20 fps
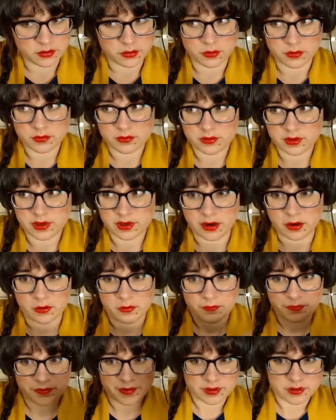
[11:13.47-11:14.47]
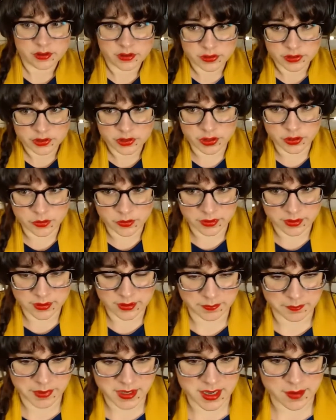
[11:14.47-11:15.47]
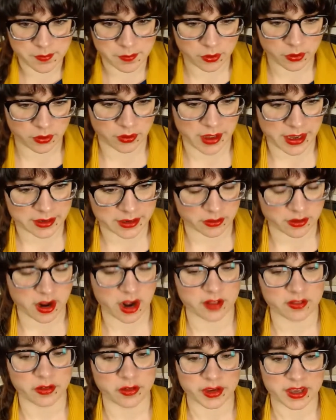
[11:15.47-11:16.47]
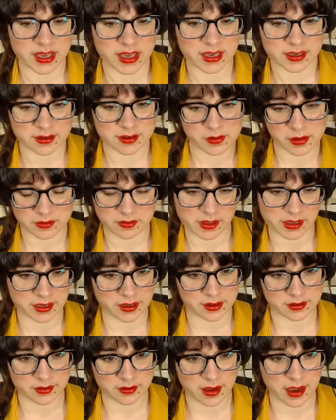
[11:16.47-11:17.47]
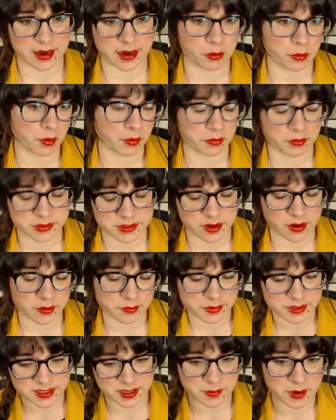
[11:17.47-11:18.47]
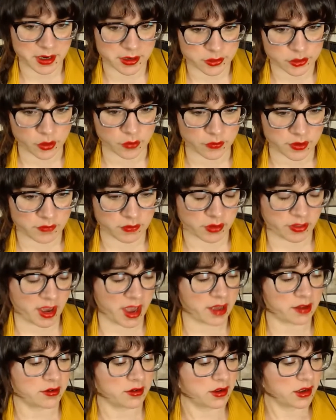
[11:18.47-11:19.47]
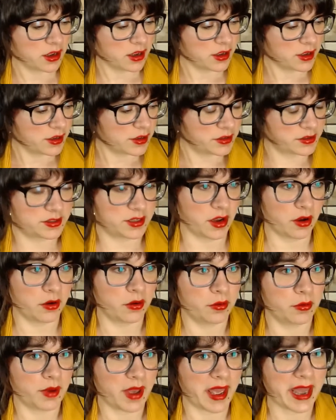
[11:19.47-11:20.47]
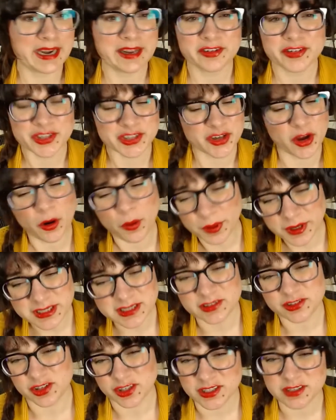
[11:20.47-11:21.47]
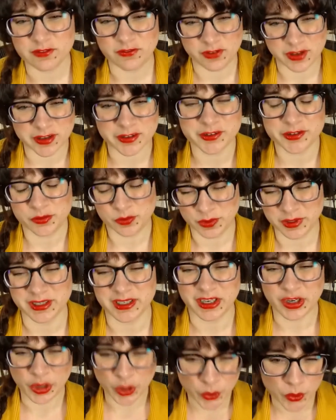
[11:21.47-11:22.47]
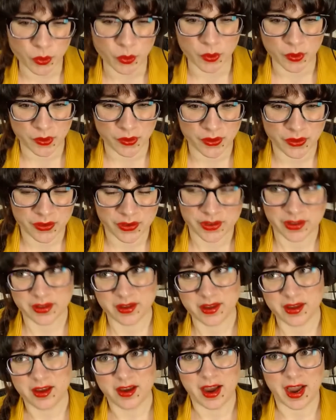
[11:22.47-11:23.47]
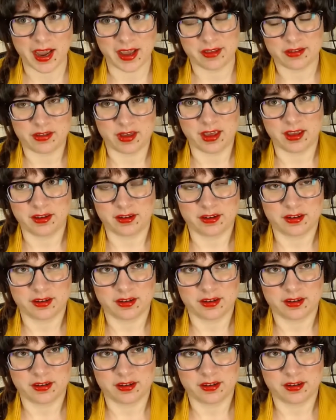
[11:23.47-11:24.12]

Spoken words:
you shoot the people and you're not looking and you get like I don't remember what it's called, but some kind of trophy for that. So, and it just always just feels really cool, I think.